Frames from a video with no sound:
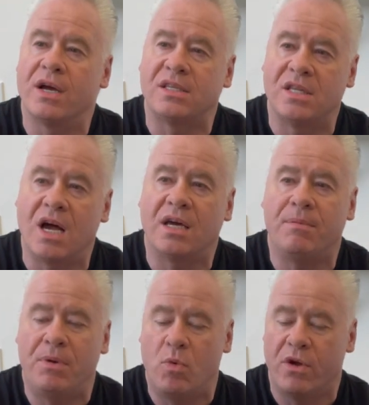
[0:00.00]
it's not going to
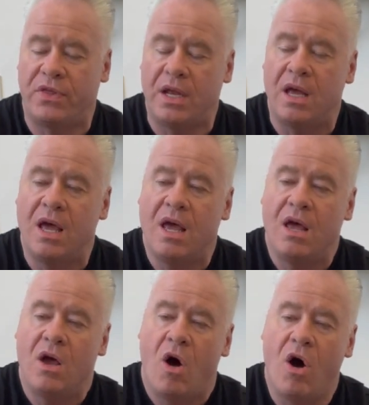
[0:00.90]
be worth it.
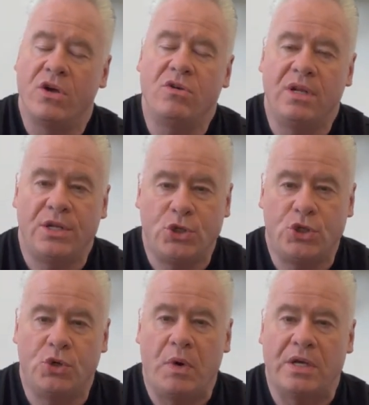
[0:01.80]
All you need to
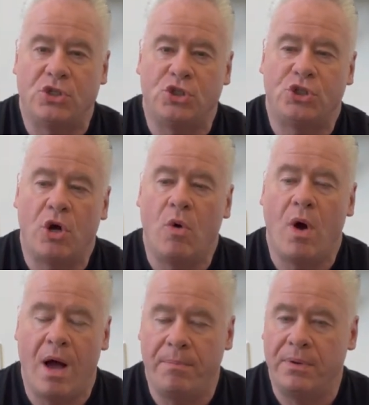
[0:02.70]
do is show
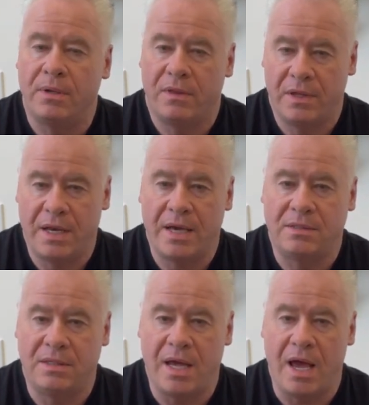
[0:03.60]
up the
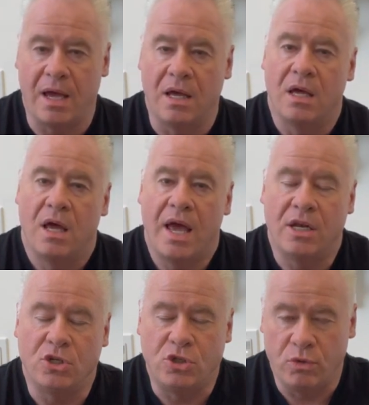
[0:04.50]
next day
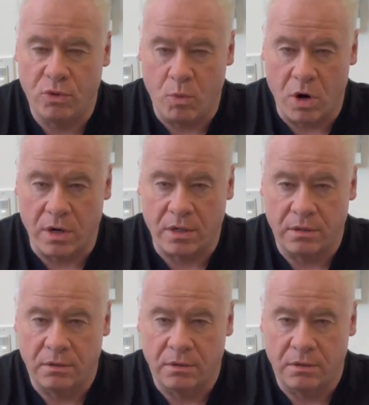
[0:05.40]
and do the work.